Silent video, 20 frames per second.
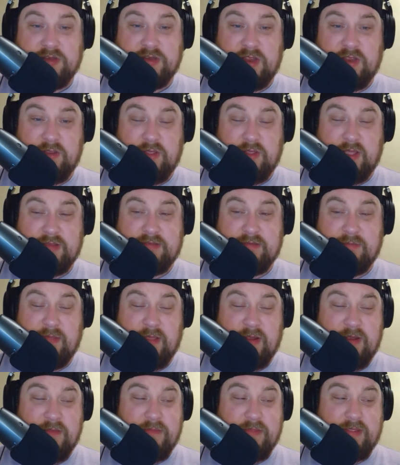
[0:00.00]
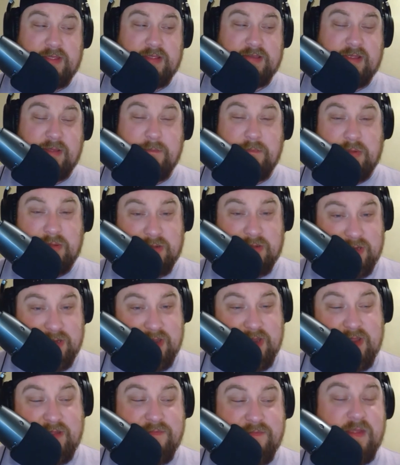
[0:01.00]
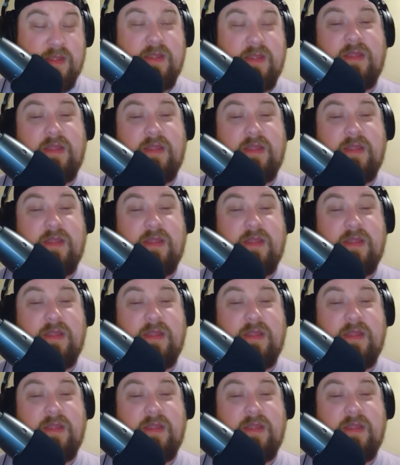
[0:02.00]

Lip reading: to you guys about it because I believe,